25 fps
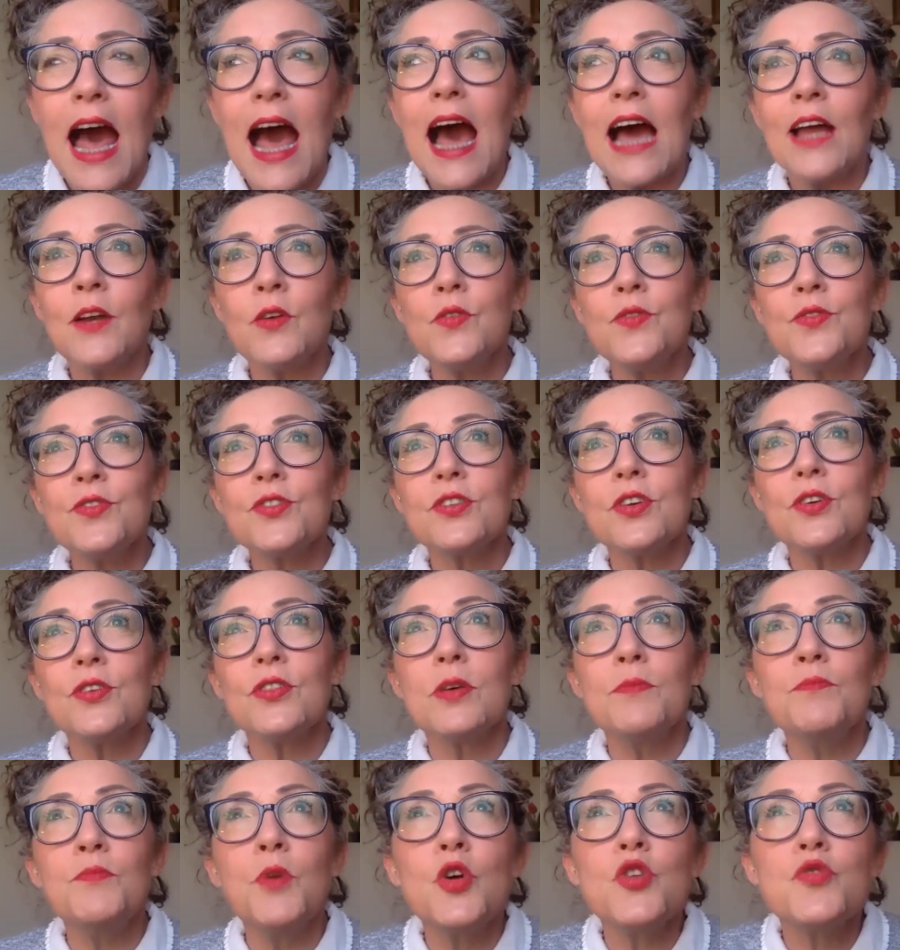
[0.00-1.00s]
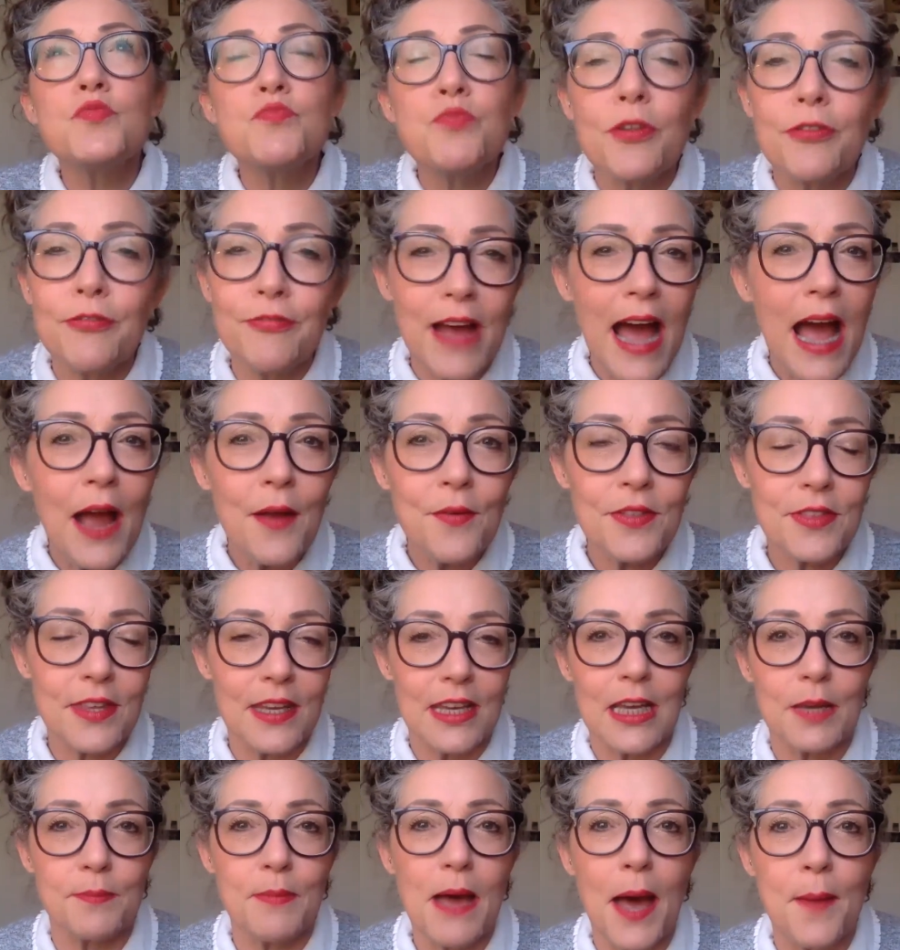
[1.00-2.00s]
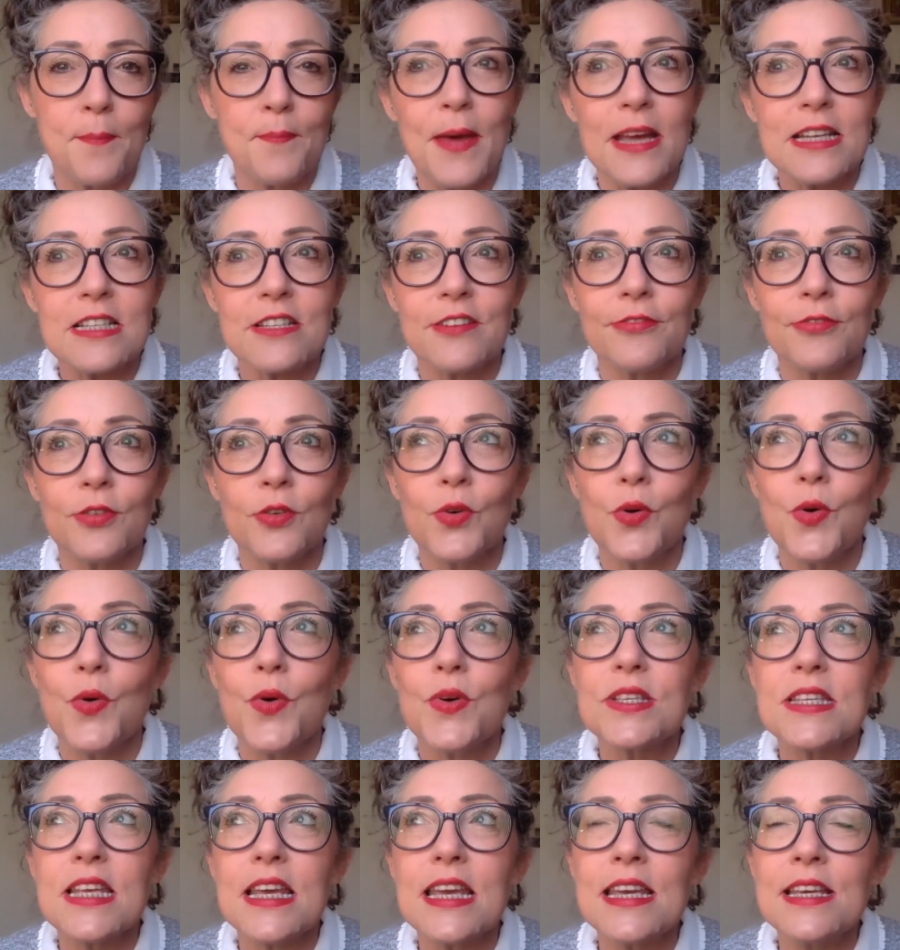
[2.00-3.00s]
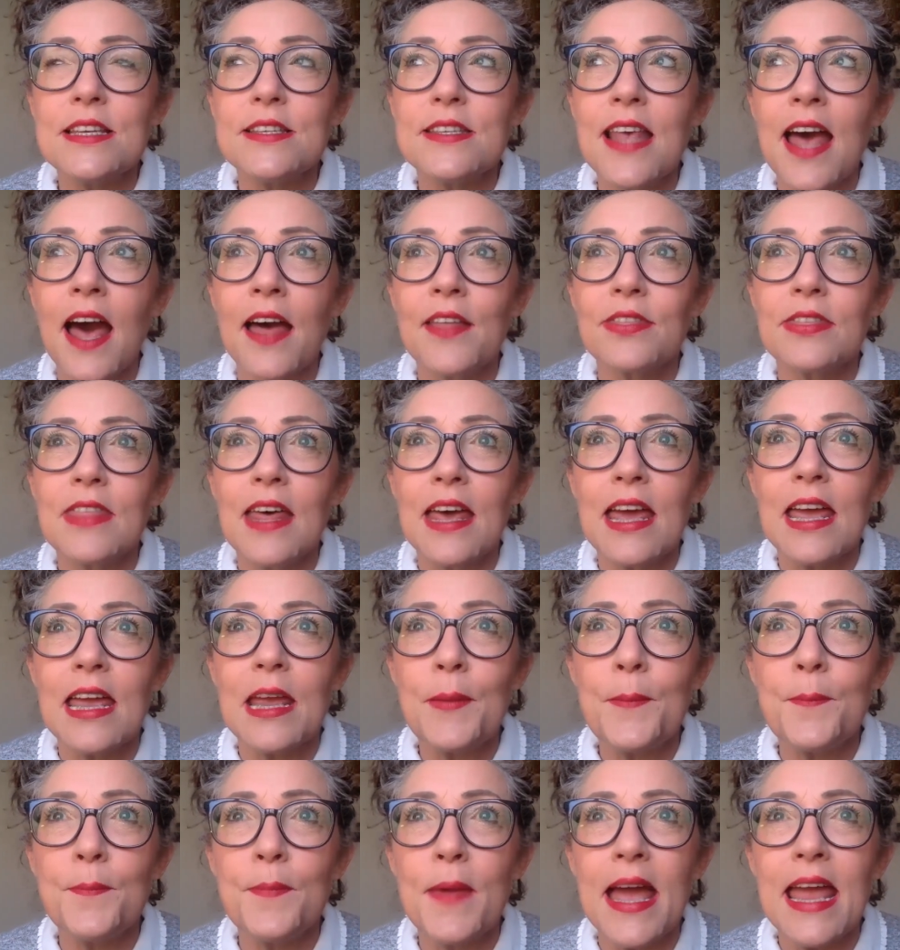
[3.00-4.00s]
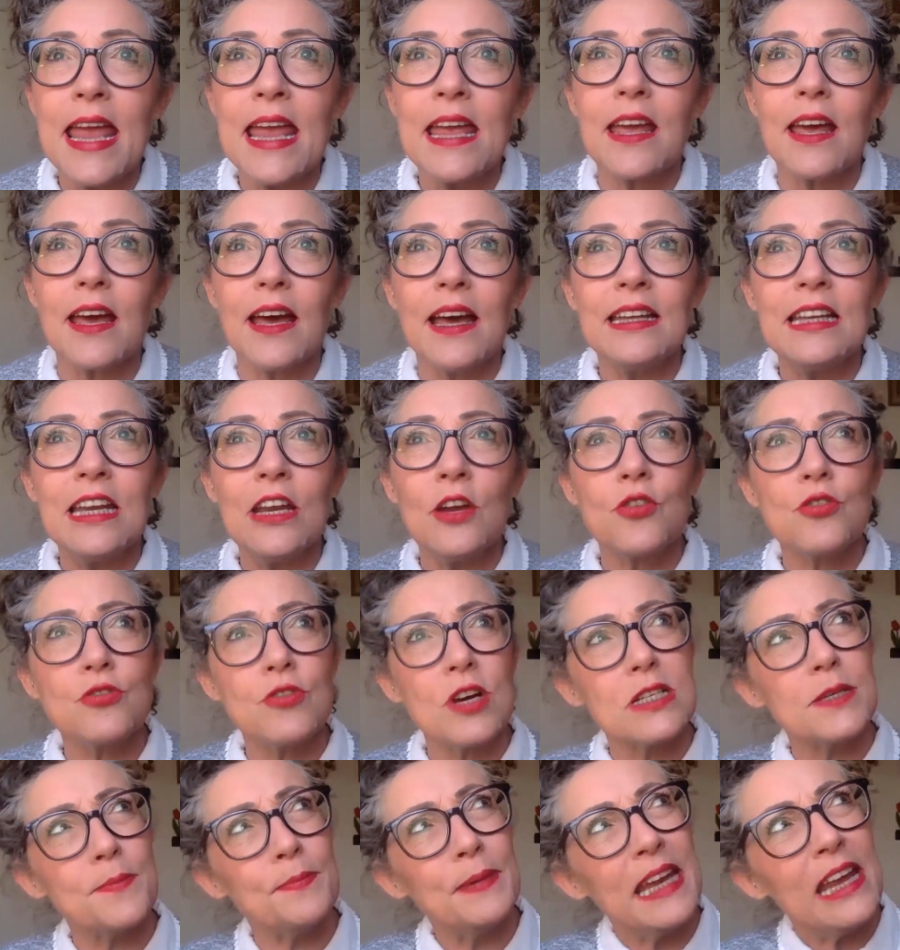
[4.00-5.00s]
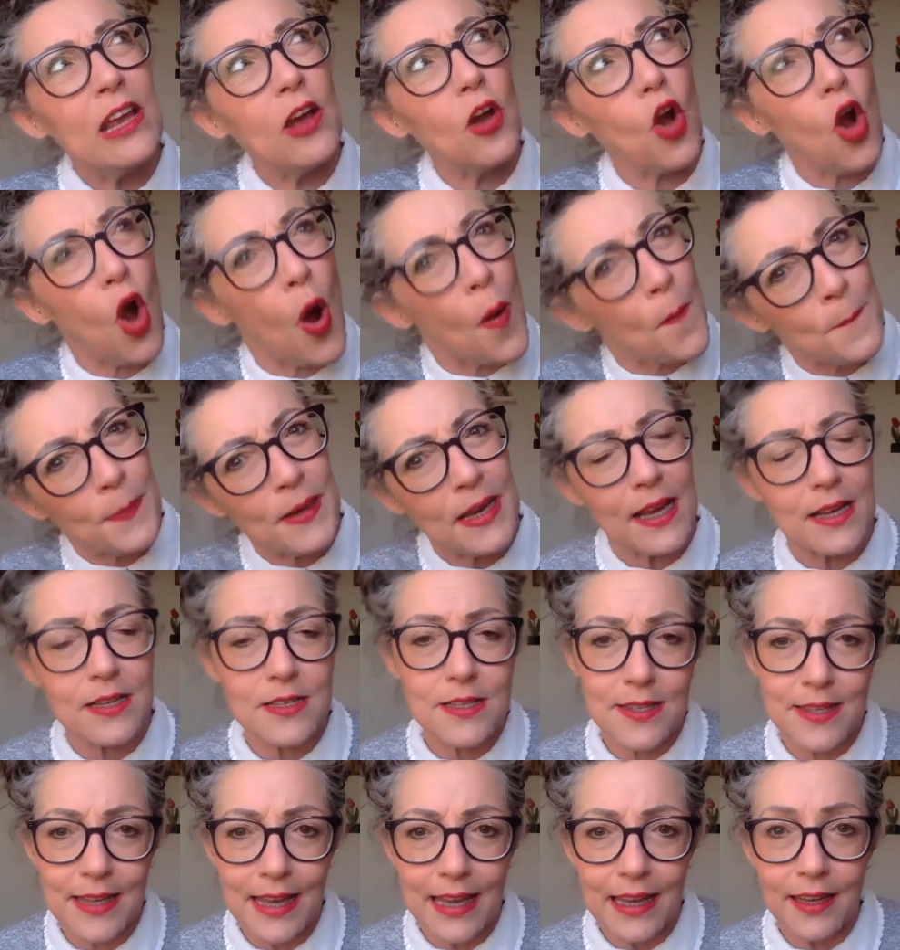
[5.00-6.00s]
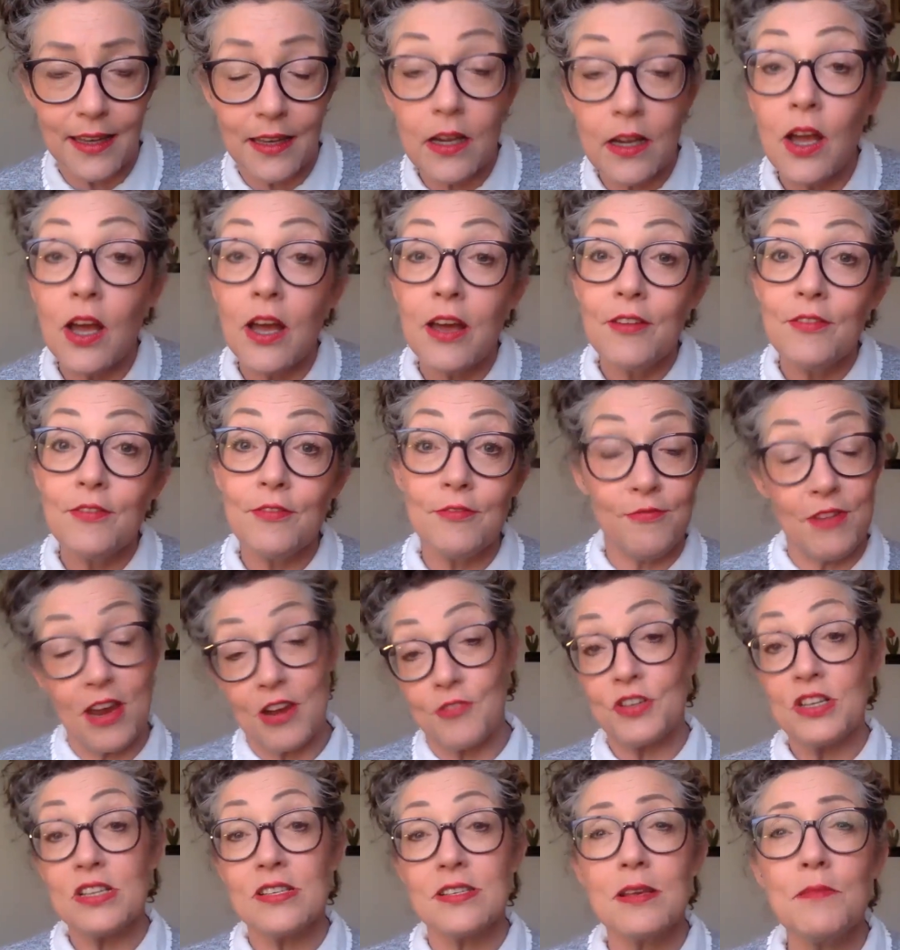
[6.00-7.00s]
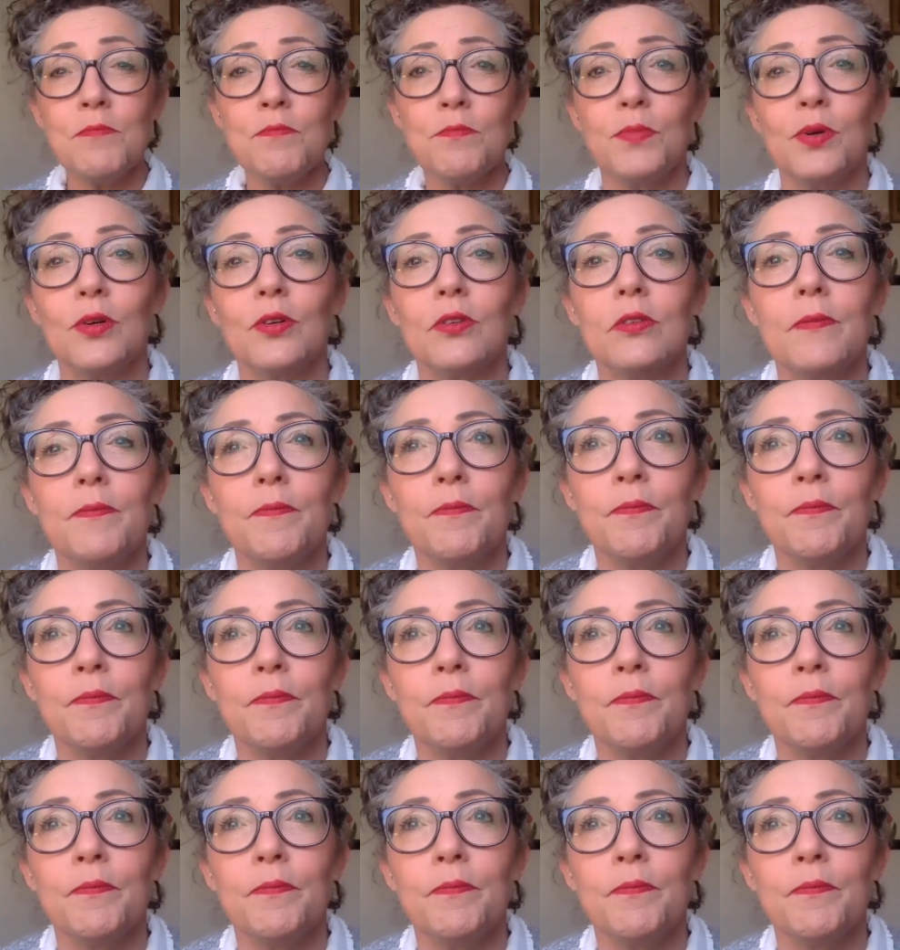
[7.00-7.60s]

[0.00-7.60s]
And also the most profound thing about metaphors is that they make an incredibly complex thing very simple.